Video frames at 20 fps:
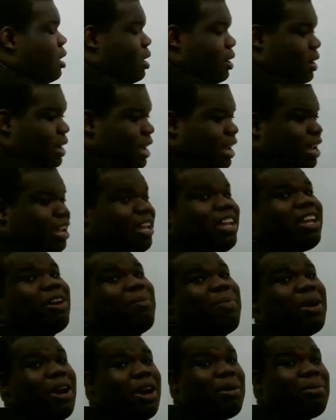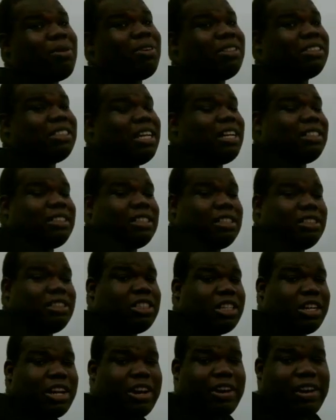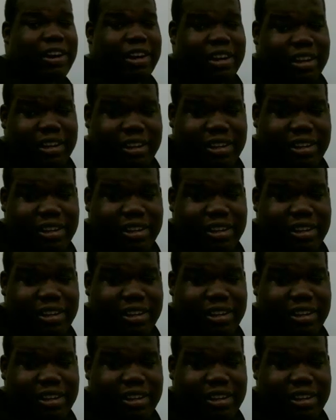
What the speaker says: Okay, comparable is also generic.